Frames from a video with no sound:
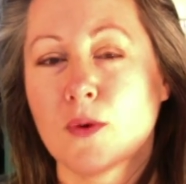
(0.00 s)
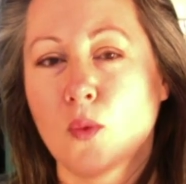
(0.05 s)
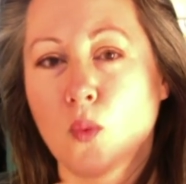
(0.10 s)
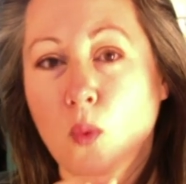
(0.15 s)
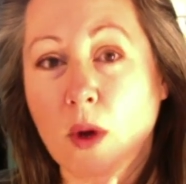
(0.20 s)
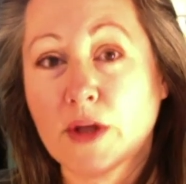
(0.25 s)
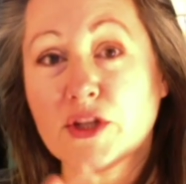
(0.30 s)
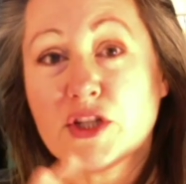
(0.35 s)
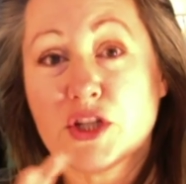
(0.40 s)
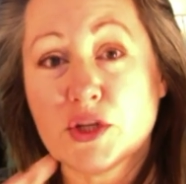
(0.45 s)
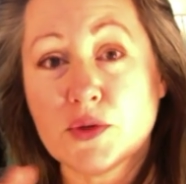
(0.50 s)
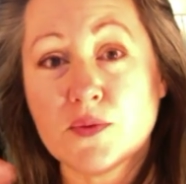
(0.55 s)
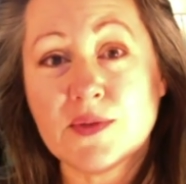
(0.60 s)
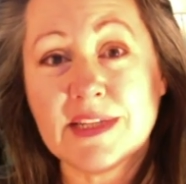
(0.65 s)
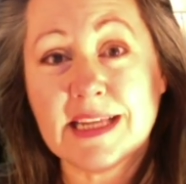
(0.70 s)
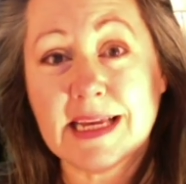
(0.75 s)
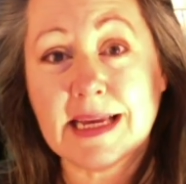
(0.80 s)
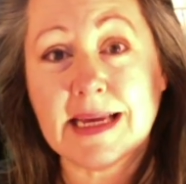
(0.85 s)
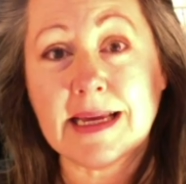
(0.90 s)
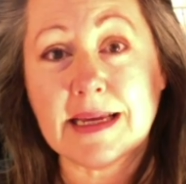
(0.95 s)
What do you
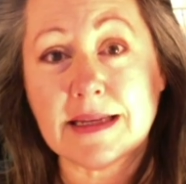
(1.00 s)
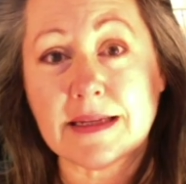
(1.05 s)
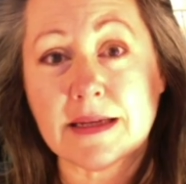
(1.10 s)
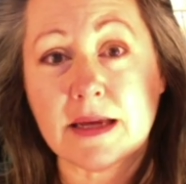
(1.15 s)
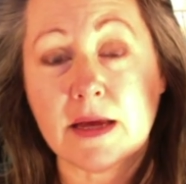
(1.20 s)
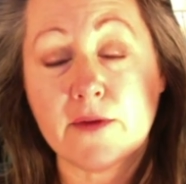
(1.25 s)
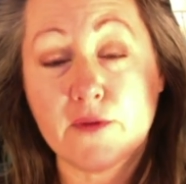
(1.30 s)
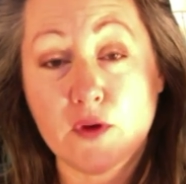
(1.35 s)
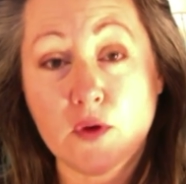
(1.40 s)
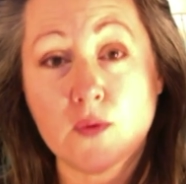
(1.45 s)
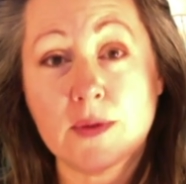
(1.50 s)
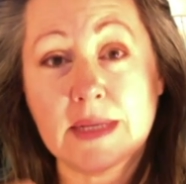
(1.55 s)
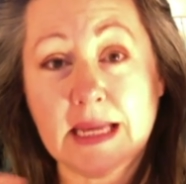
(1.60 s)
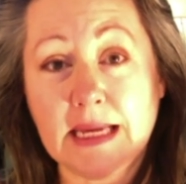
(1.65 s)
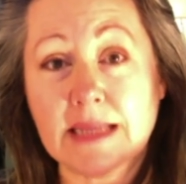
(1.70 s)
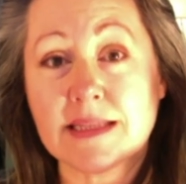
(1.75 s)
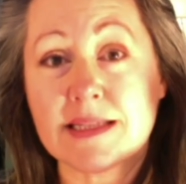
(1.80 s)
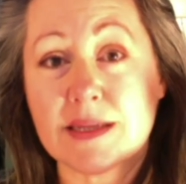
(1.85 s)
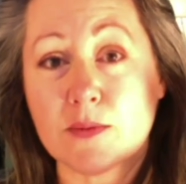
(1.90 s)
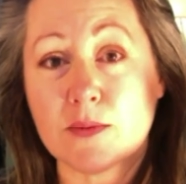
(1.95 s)
need? If you
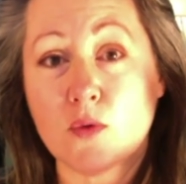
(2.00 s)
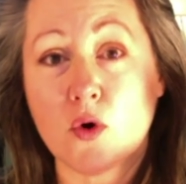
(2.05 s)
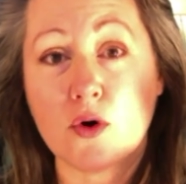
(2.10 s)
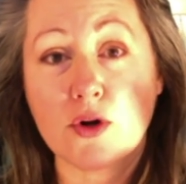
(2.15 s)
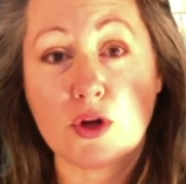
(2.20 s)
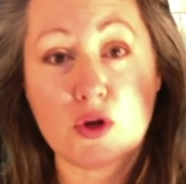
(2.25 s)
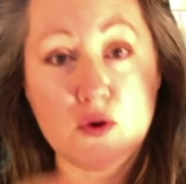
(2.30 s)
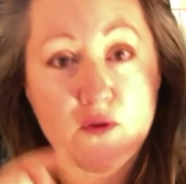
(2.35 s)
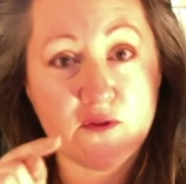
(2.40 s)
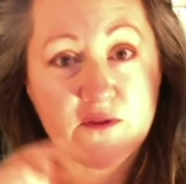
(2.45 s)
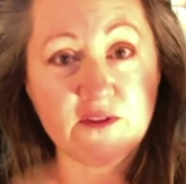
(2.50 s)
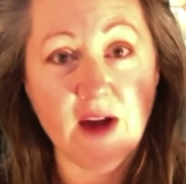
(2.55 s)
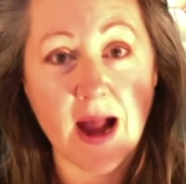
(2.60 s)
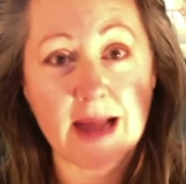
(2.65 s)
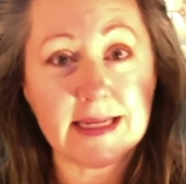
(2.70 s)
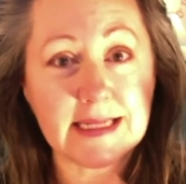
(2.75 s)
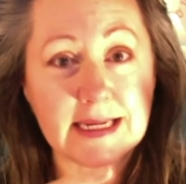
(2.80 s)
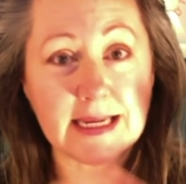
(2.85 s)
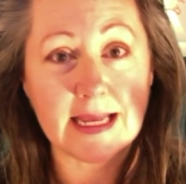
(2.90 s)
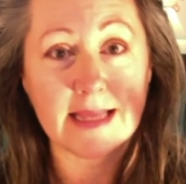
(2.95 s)
need some order, you
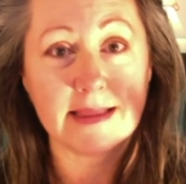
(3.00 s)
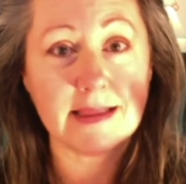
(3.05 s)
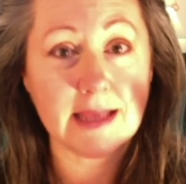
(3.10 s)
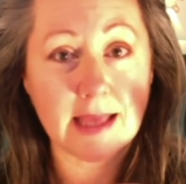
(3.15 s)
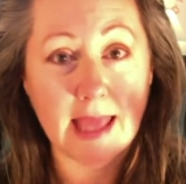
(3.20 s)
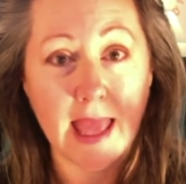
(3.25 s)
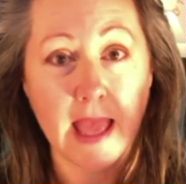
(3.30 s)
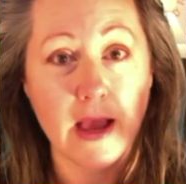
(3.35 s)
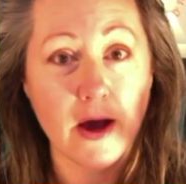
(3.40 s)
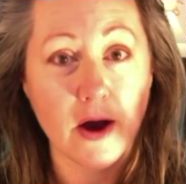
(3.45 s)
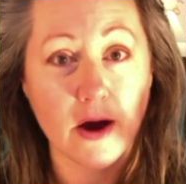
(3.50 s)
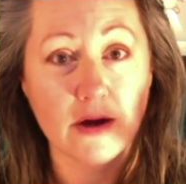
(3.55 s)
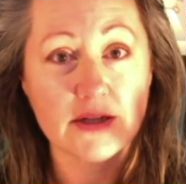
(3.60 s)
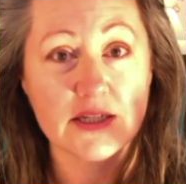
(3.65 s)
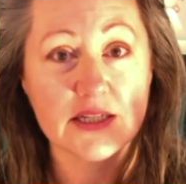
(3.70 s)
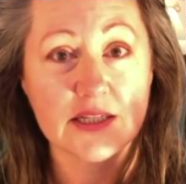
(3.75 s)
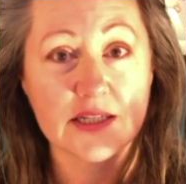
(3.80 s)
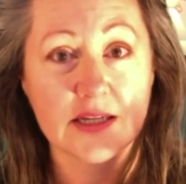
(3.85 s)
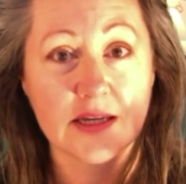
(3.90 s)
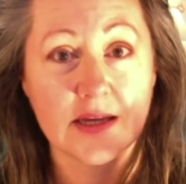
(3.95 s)
find it in the
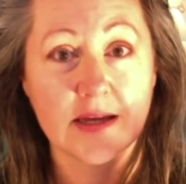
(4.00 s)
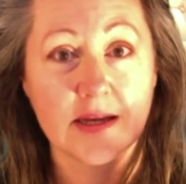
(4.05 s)
chaos.